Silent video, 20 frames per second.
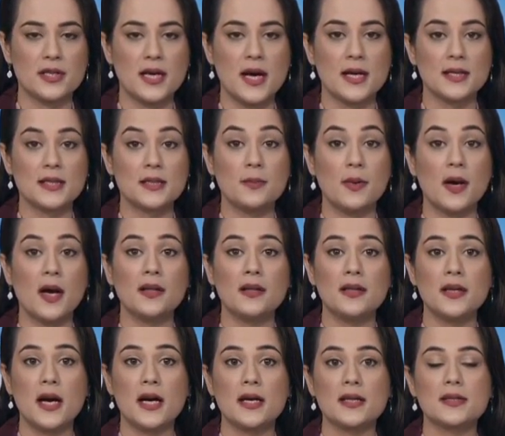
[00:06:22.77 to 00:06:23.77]
attacks
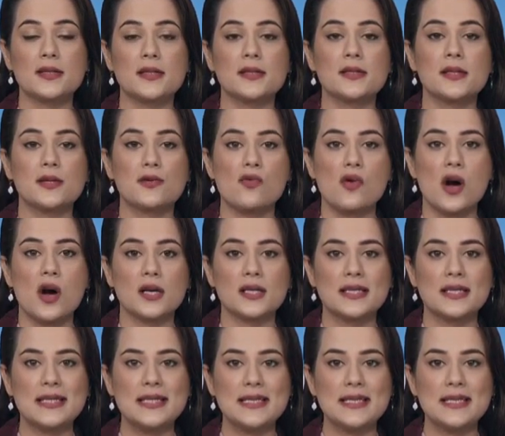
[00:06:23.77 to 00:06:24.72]
by the ISIS in Iraq's